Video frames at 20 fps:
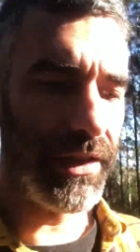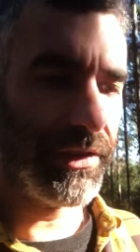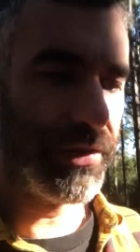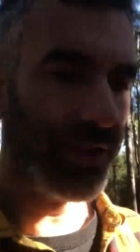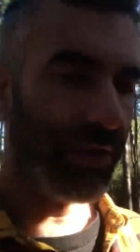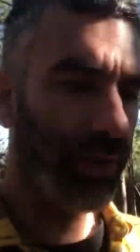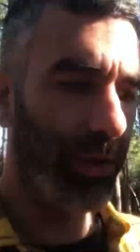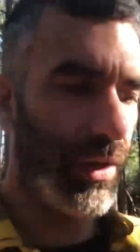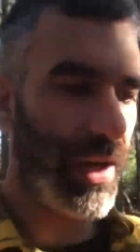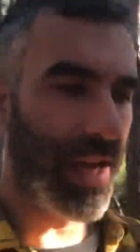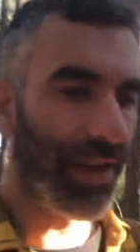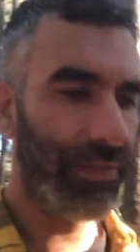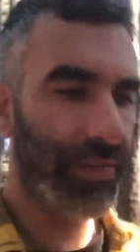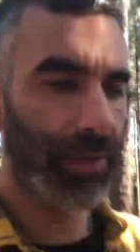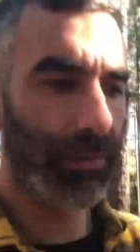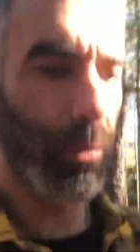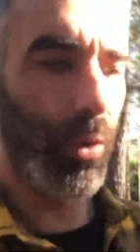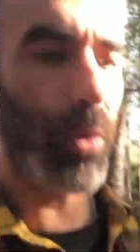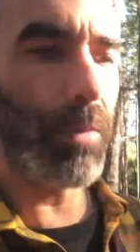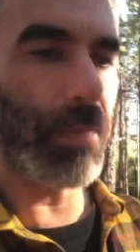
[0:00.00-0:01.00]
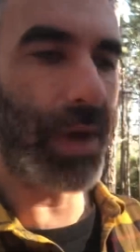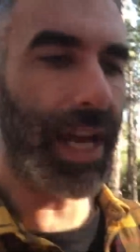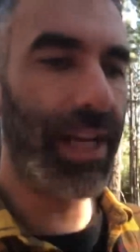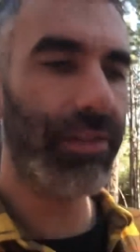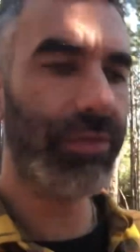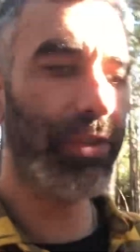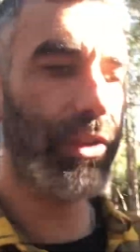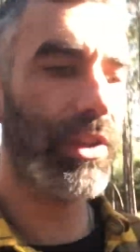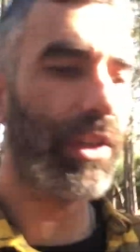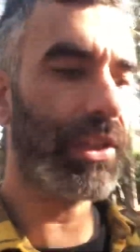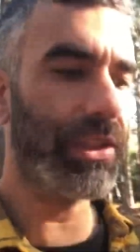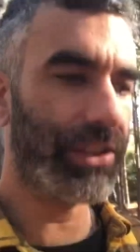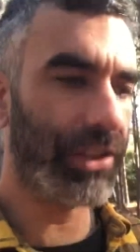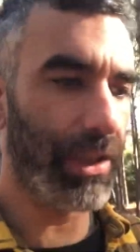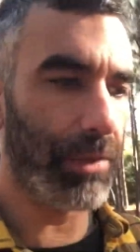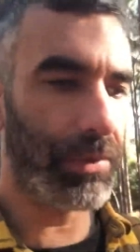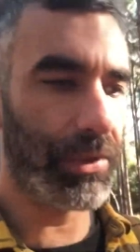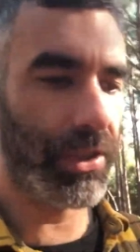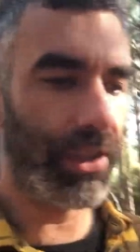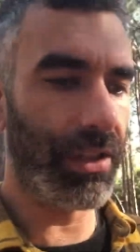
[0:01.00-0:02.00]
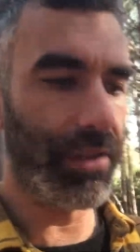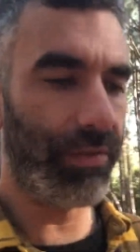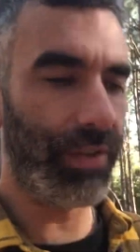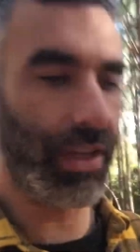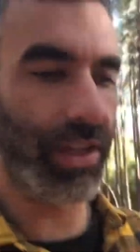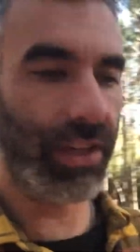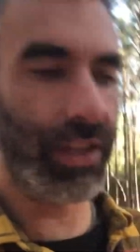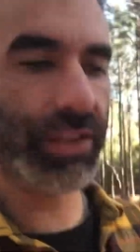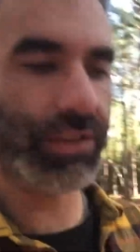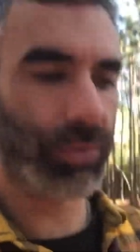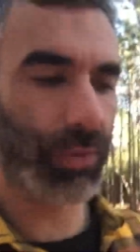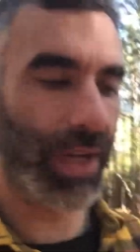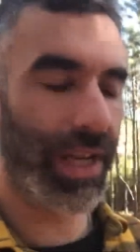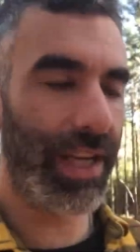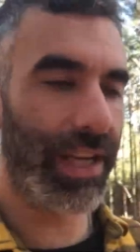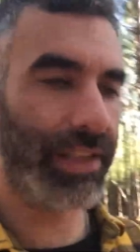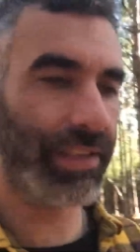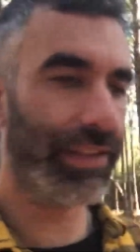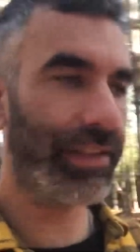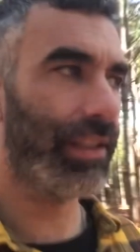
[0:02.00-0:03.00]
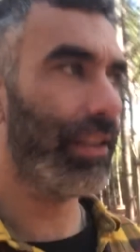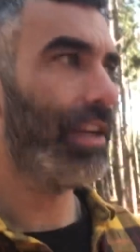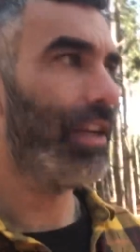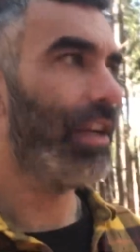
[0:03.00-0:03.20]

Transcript: So having more mindful consumption in various ways,